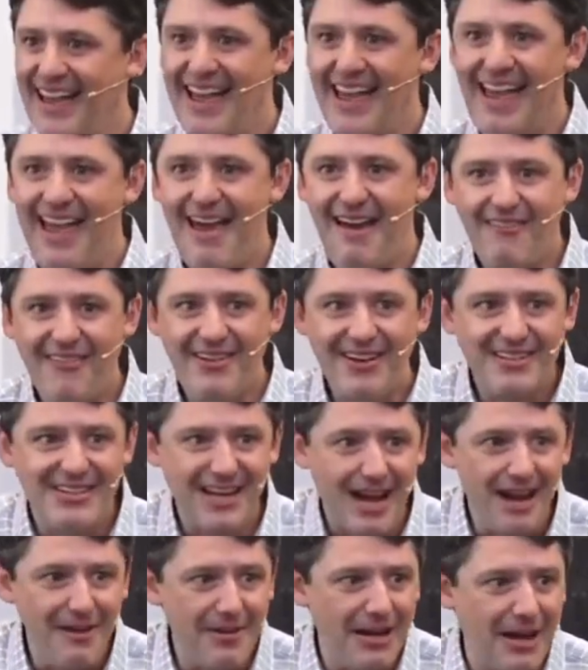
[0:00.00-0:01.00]
Every
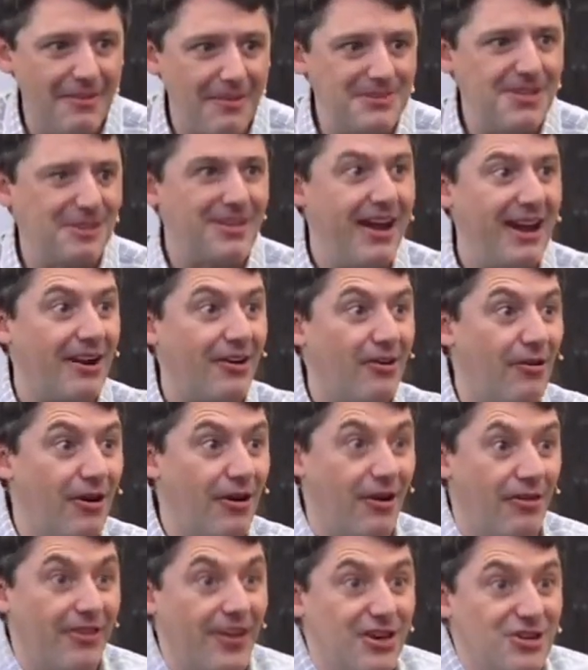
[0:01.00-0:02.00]
time he comes around a
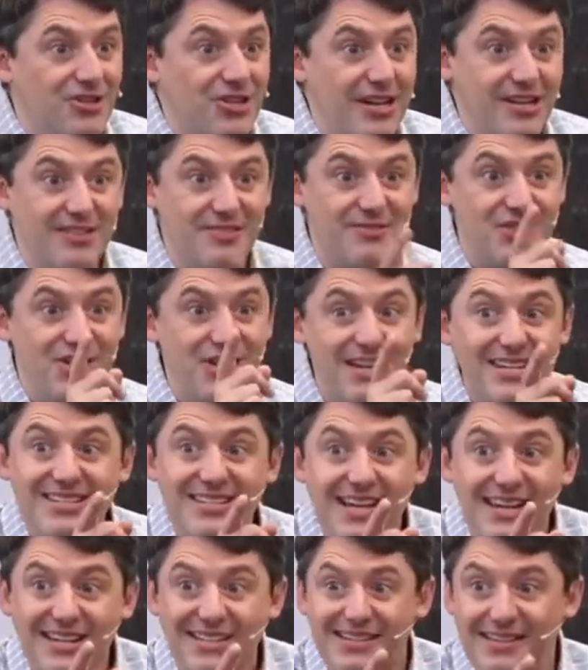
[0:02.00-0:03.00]
corner, there she is. If she
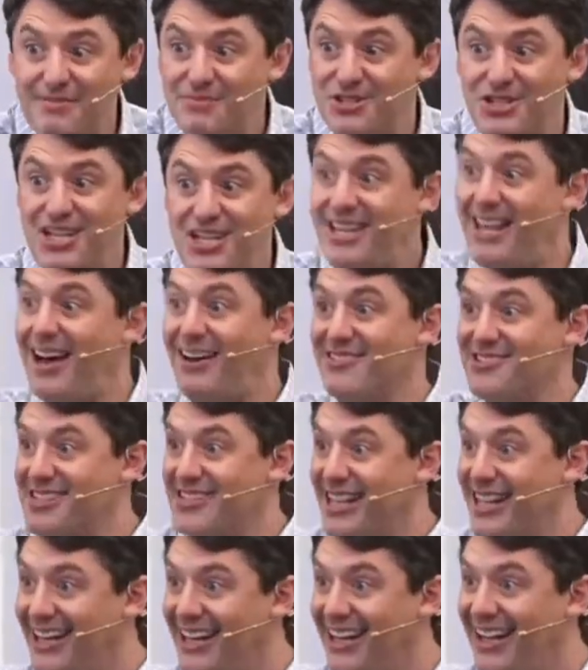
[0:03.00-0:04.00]
sees them, she yells it.